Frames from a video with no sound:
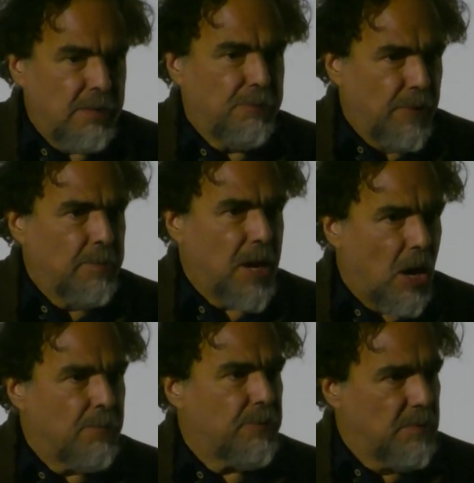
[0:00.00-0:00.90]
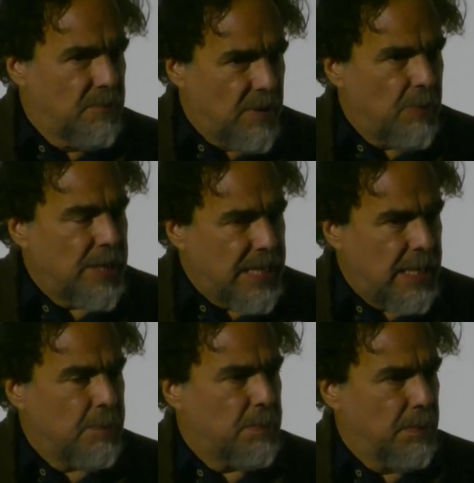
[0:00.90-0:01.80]
this film comes from a very
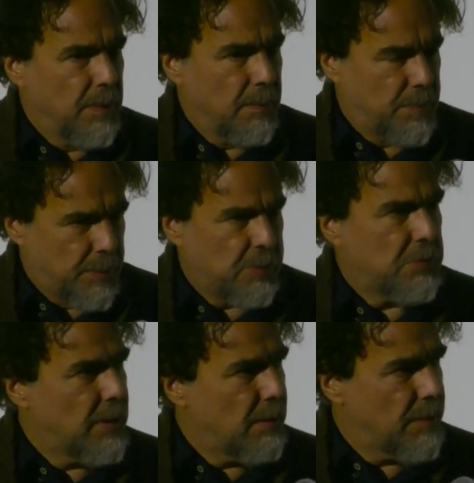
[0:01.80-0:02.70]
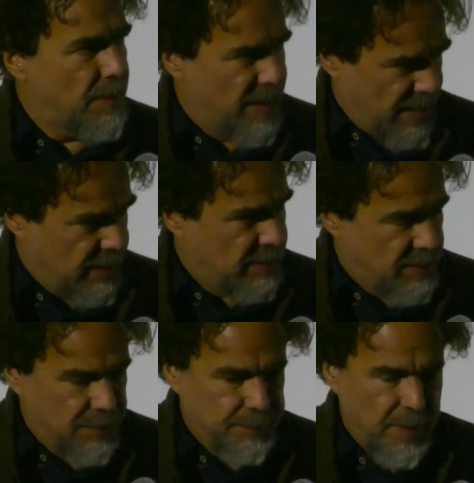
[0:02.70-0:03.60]
deep personal
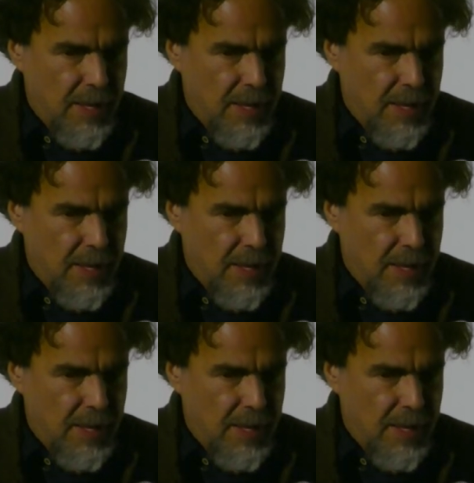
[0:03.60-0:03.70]
things,